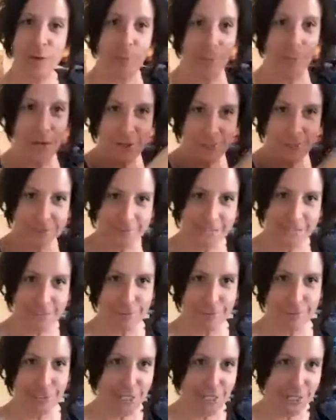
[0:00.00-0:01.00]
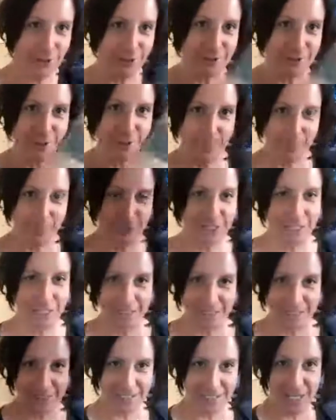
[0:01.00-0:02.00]
bottles every year, and they're building
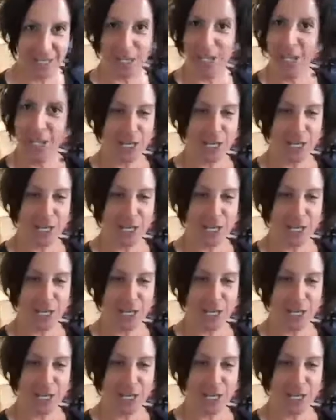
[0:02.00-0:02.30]
these like